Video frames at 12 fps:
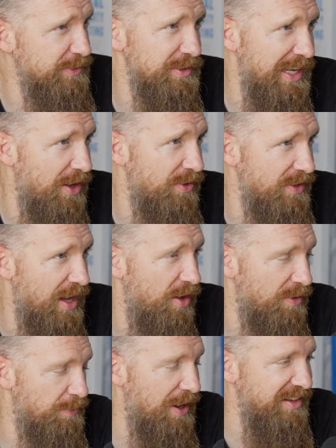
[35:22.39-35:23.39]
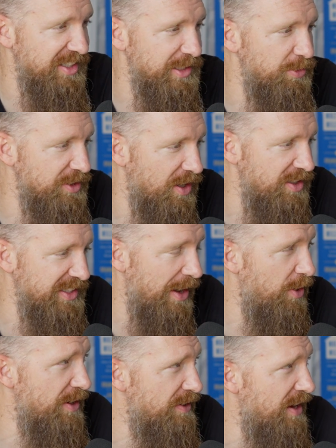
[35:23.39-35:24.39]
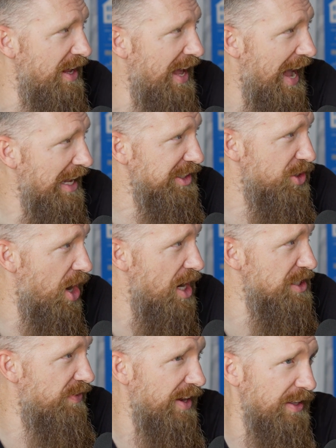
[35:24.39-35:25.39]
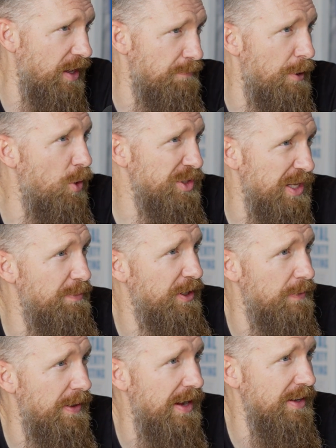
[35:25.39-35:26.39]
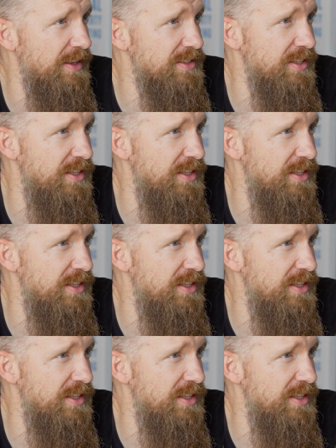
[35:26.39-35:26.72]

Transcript: It was how the process was done. So I went and asked Josh if I could post on Bigger Pockets.